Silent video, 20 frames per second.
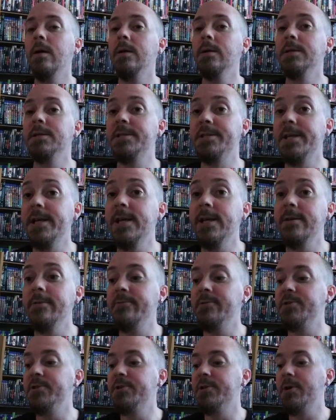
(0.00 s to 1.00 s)

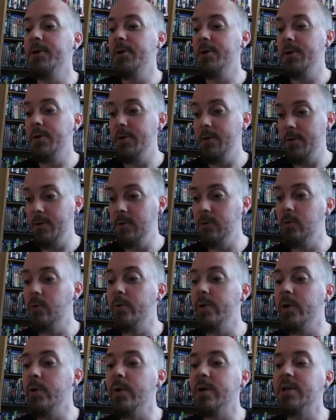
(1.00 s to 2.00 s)
saves
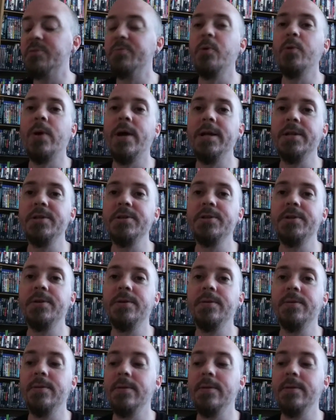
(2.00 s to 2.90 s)
Chloe Grace Moretz,